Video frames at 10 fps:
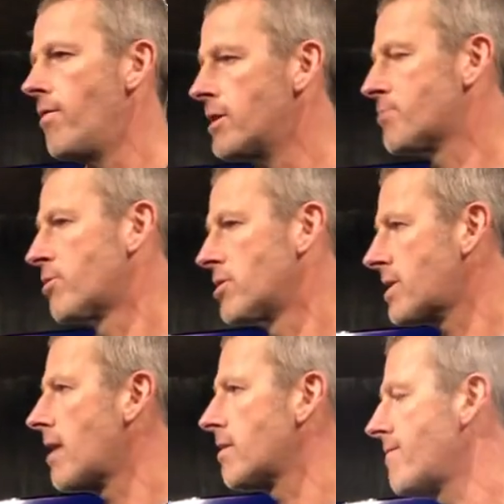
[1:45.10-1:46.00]
this
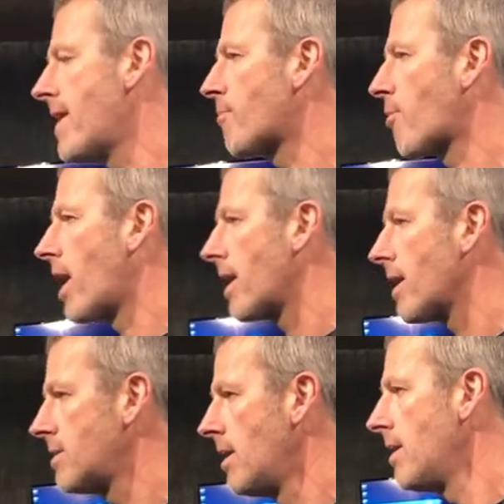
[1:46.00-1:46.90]
percent of that
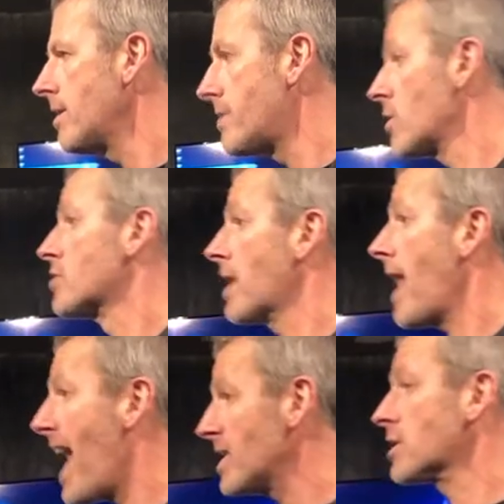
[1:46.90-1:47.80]
product. Dealers
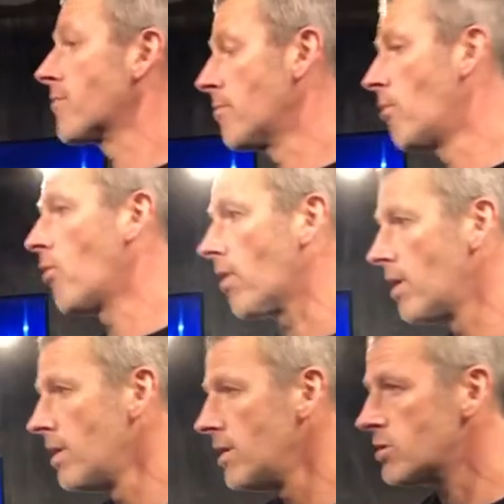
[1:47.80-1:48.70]
can ask for more.
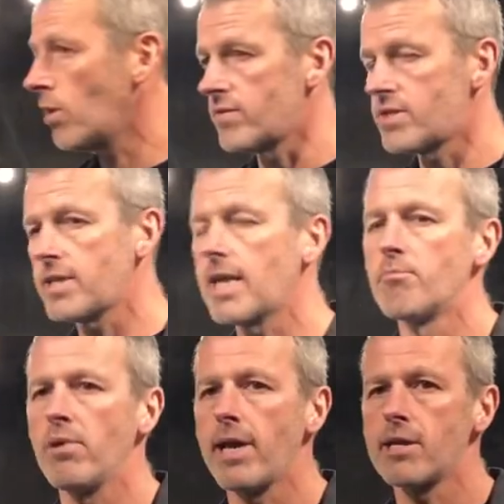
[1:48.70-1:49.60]
So what we've seen
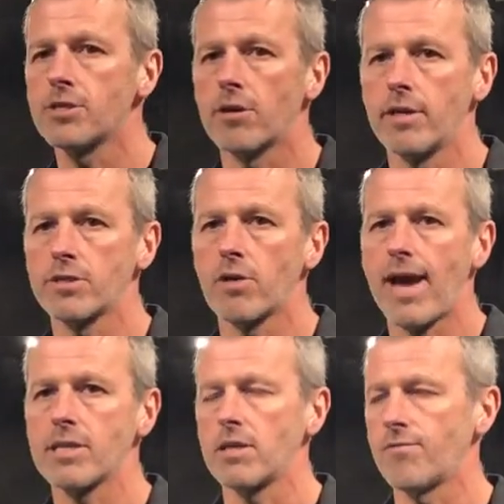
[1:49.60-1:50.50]
on Blazer is they're
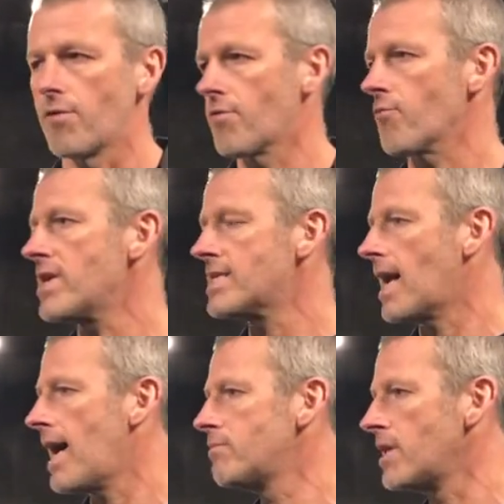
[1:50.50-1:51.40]
asking for three
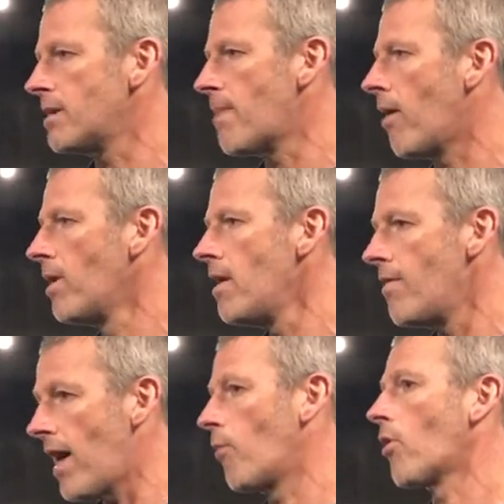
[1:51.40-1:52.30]
times the amount
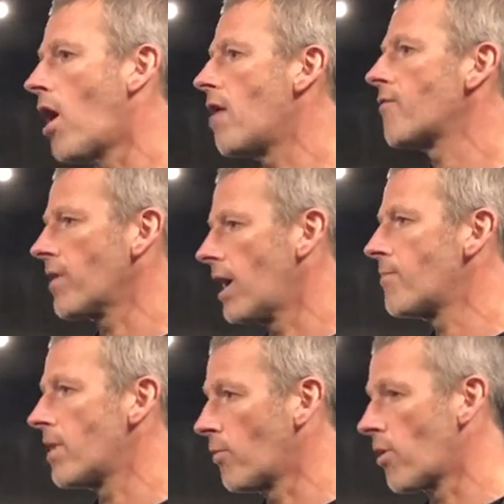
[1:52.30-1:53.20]
that we're offering up.
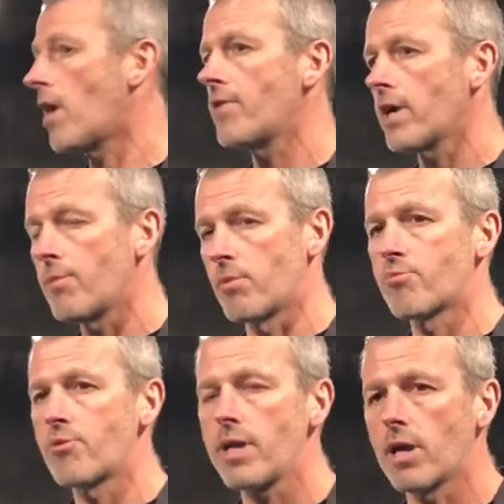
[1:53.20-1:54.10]
And we're offering up
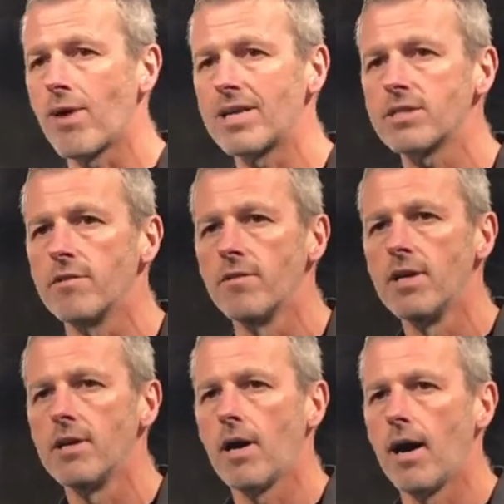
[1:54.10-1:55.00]
a pretty aggressive
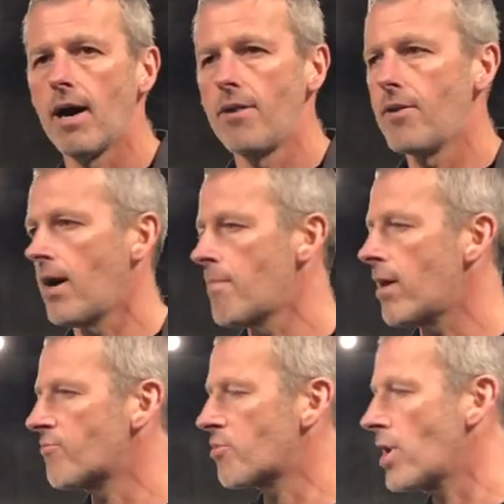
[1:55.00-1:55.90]
uh,
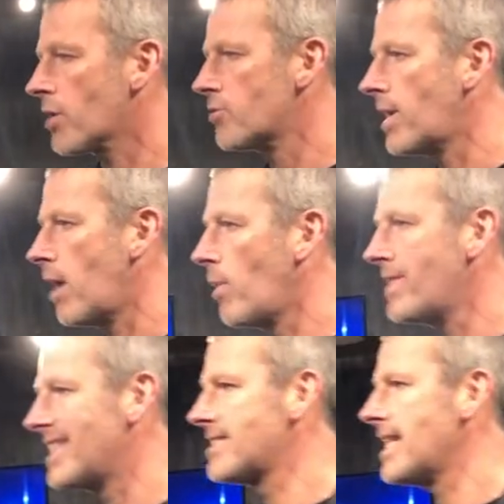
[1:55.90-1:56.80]
amount of production. Now,
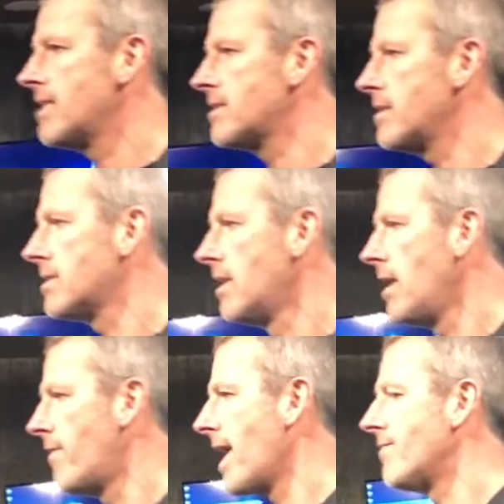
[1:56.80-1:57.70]
what that says is
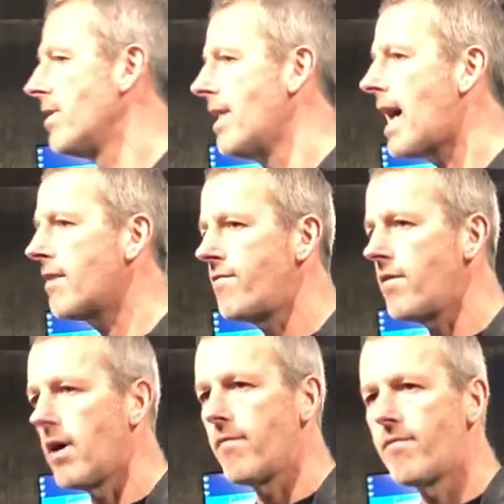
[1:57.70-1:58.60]
they have a lot of
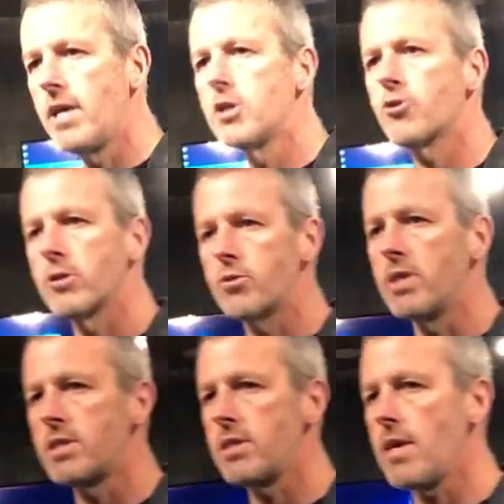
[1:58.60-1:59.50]
uh, interest
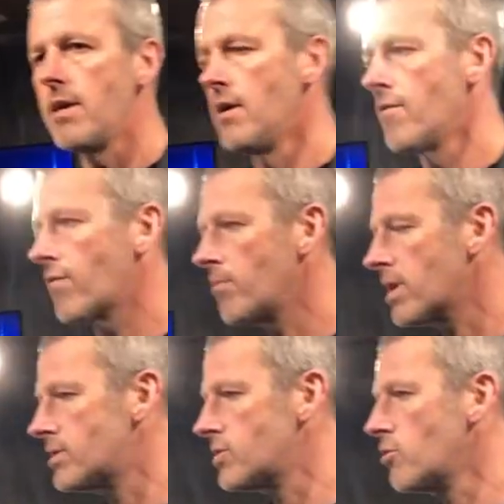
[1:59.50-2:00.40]
we see from
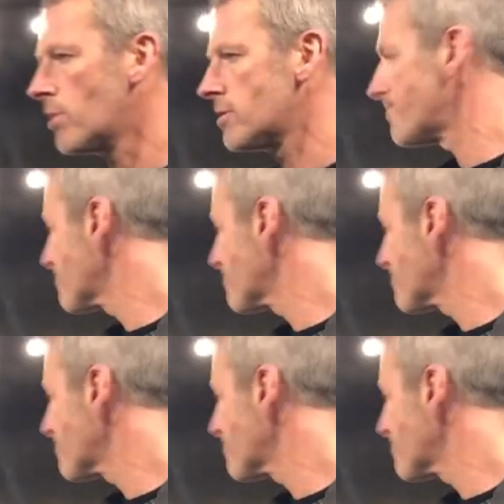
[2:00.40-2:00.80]
consumers.